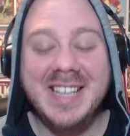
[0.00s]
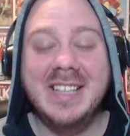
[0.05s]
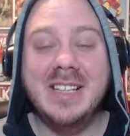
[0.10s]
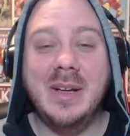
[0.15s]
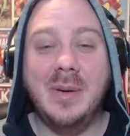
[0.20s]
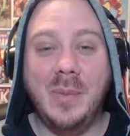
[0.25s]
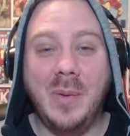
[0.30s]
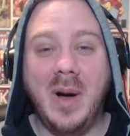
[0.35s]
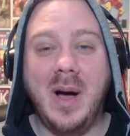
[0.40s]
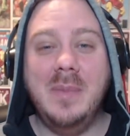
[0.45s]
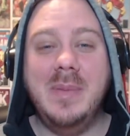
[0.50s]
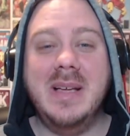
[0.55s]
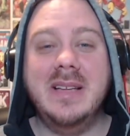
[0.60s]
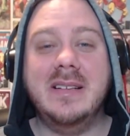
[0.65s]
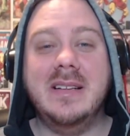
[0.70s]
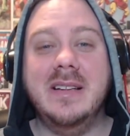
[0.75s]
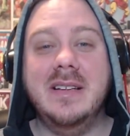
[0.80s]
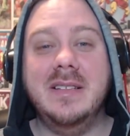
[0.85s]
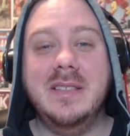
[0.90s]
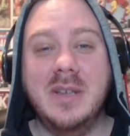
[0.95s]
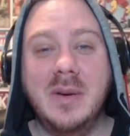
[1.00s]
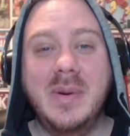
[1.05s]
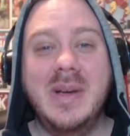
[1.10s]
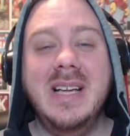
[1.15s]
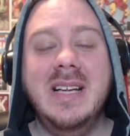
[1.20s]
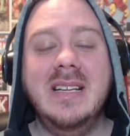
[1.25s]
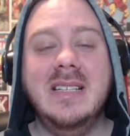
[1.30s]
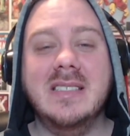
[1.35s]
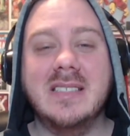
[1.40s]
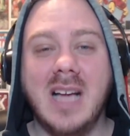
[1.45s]
And what I basically do
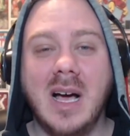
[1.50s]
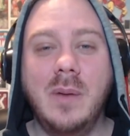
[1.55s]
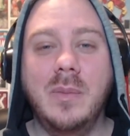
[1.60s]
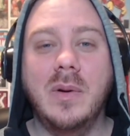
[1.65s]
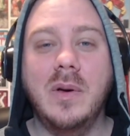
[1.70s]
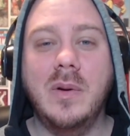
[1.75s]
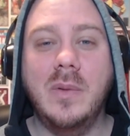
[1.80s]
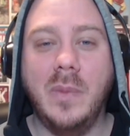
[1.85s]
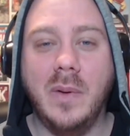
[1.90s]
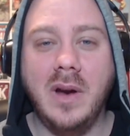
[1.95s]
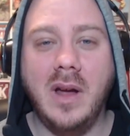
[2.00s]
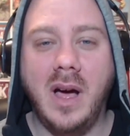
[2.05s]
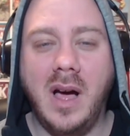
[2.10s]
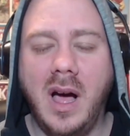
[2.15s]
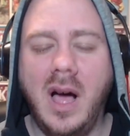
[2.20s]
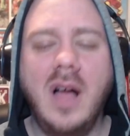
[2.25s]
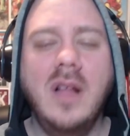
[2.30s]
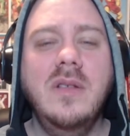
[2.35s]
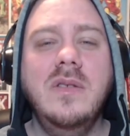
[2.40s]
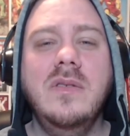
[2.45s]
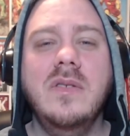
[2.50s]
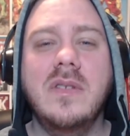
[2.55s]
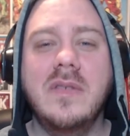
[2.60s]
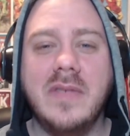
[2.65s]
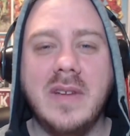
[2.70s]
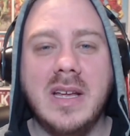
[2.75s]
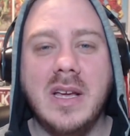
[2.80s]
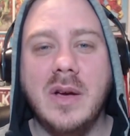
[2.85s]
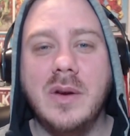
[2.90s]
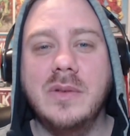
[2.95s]
is upload 100
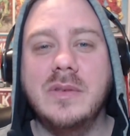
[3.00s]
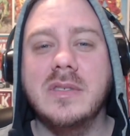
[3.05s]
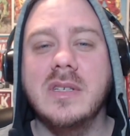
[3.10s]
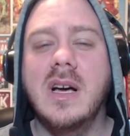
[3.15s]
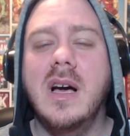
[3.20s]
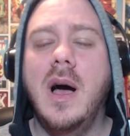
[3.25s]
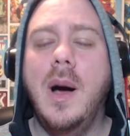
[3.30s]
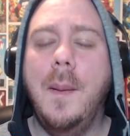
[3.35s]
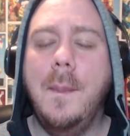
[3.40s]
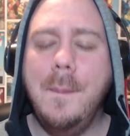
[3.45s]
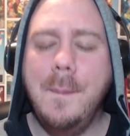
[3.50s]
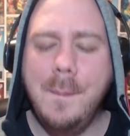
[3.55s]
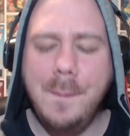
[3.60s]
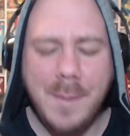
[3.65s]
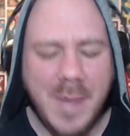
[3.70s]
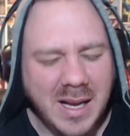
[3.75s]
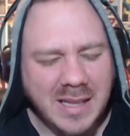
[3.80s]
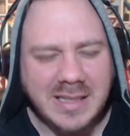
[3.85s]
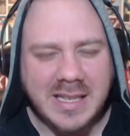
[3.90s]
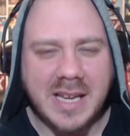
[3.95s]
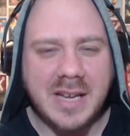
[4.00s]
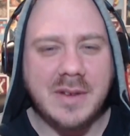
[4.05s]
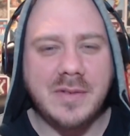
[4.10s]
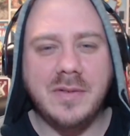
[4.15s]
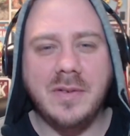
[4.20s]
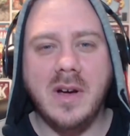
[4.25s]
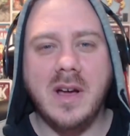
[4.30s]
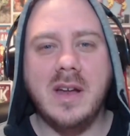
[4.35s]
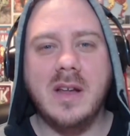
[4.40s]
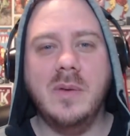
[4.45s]
videos Monday to
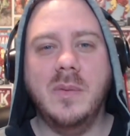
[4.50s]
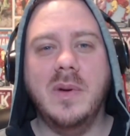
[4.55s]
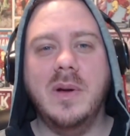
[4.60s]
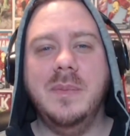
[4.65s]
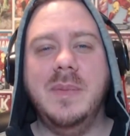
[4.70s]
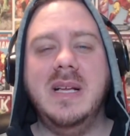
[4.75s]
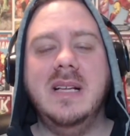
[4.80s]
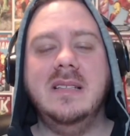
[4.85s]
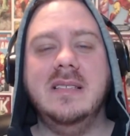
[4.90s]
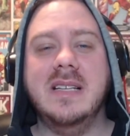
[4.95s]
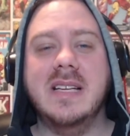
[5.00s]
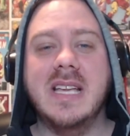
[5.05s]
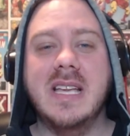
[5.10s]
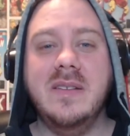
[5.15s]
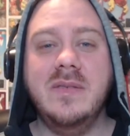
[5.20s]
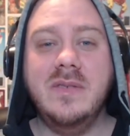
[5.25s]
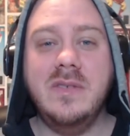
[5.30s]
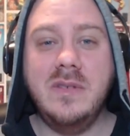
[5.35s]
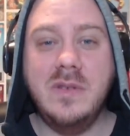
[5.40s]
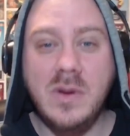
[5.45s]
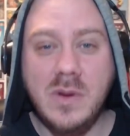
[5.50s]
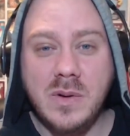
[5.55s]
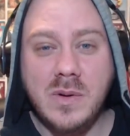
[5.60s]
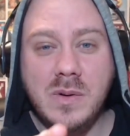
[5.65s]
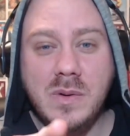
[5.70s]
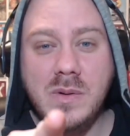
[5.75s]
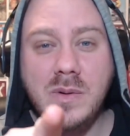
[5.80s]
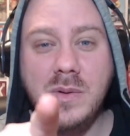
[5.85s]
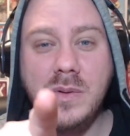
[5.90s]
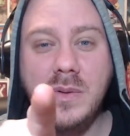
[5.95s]
Friday. What it means, it gives
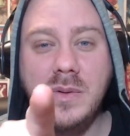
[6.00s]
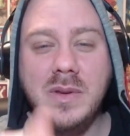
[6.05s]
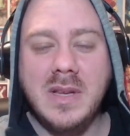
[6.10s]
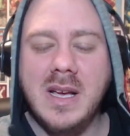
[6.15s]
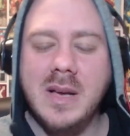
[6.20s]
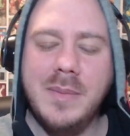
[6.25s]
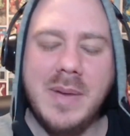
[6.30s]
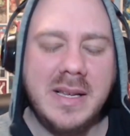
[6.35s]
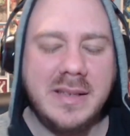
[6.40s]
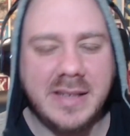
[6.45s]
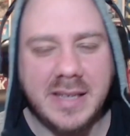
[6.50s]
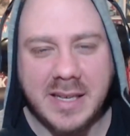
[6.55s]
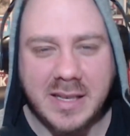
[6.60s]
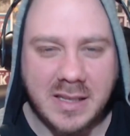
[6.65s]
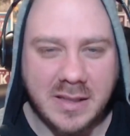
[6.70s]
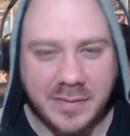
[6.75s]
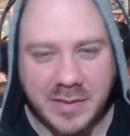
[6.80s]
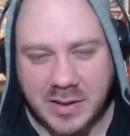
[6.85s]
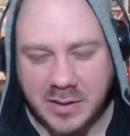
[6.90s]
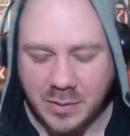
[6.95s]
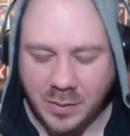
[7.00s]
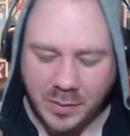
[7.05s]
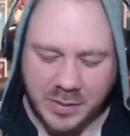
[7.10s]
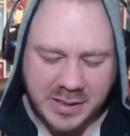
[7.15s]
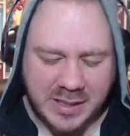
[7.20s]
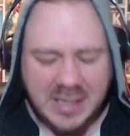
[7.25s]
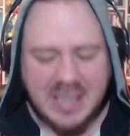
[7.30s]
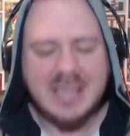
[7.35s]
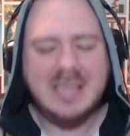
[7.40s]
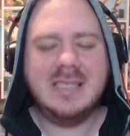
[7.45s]
you, the amazing individual
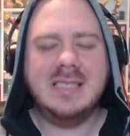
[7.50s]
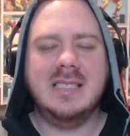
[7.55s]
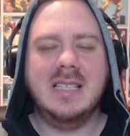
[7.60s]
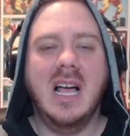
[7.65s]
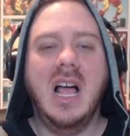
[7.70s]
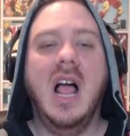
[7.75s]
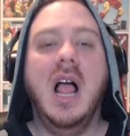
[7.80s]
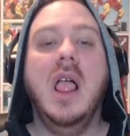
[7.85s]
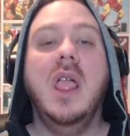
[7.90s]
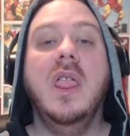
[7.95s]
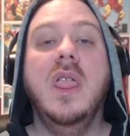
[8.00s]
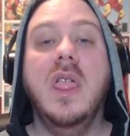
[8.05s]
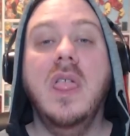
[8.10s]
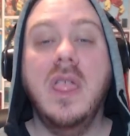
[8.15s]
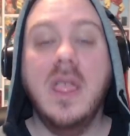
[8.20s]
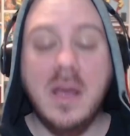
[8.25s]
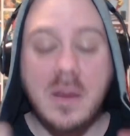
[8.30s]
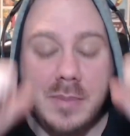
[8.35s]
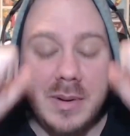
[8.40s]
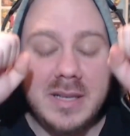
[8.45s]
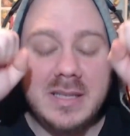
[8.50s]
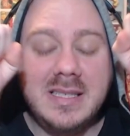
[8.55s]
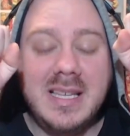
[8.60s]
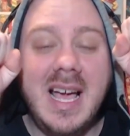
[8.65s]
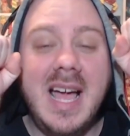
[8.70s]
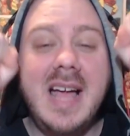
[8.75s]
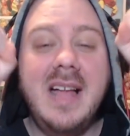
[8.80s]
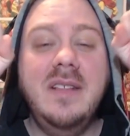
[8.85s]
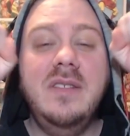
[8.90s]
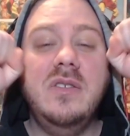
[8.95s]
watching this, the
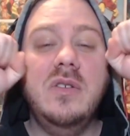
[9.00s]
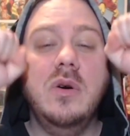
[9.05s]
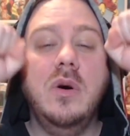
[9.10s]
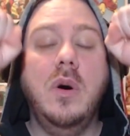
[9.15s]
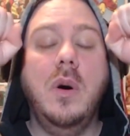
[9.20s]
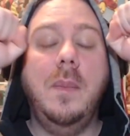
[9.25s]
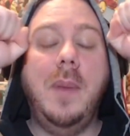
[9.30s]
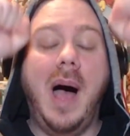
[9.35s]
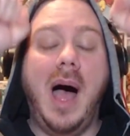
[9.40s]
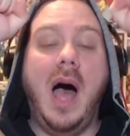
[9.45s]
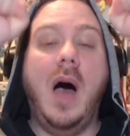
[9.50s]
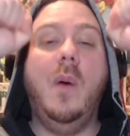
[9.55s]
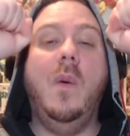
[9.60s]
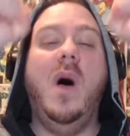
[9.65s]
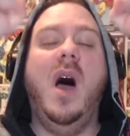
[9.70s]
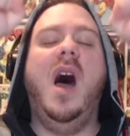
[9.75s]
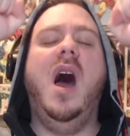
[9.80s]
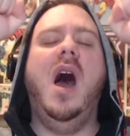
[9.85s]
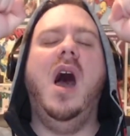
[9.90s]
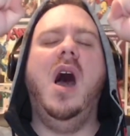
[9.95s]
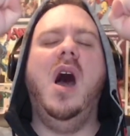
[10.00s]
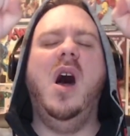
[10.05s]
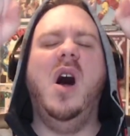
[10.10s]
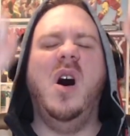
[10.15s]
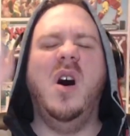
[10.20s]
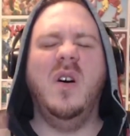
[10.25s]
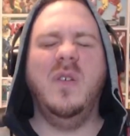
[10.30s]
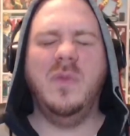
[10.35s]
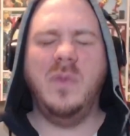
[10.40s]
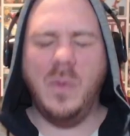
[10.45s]
potential power
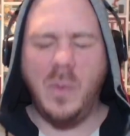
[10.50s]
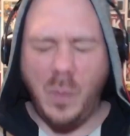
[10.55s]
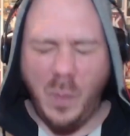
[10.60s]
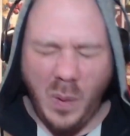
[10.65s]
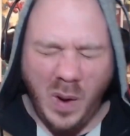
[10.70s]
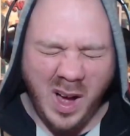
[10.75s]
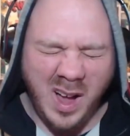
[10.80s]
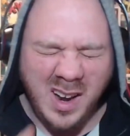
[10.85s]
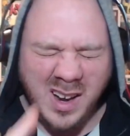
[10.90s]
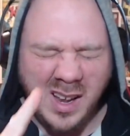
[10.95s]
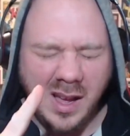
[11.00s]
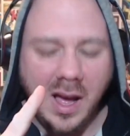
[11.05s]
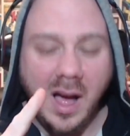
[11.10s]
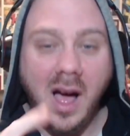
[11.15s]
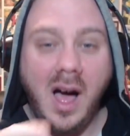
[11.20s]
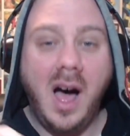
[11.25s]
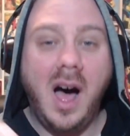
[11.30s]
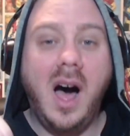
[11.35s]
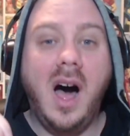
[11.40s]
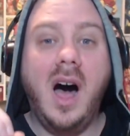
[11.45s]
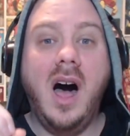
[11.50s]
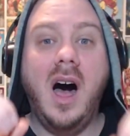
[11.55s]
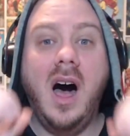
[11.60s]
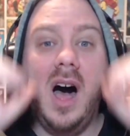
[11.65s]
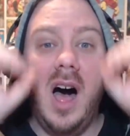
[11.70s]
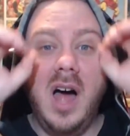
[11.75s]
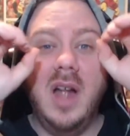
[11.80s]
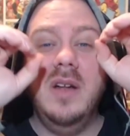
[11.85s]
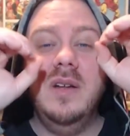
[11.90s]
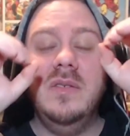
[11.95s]
of
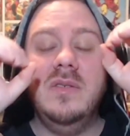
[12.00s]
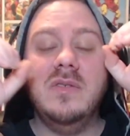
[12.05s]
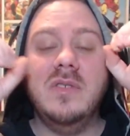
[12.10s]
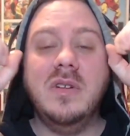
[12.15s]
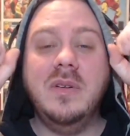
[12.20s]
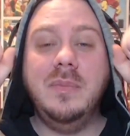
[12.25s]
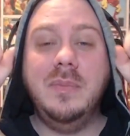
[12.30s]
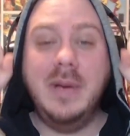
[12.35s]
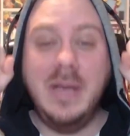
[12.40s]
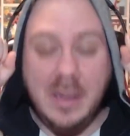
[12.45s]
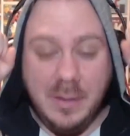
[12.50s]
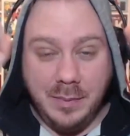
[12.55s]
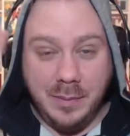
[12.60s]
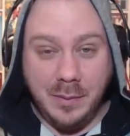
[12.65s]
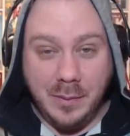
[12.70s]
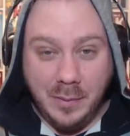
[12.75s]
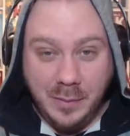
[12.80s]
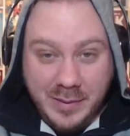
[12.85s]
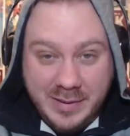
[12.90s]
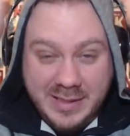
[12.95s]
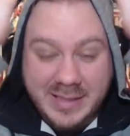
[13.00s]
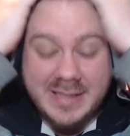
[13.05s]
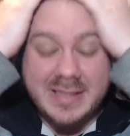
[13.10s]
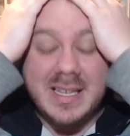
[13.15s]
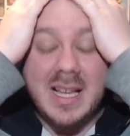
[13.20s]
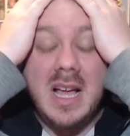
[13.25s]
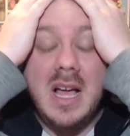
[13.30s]
100 people, which is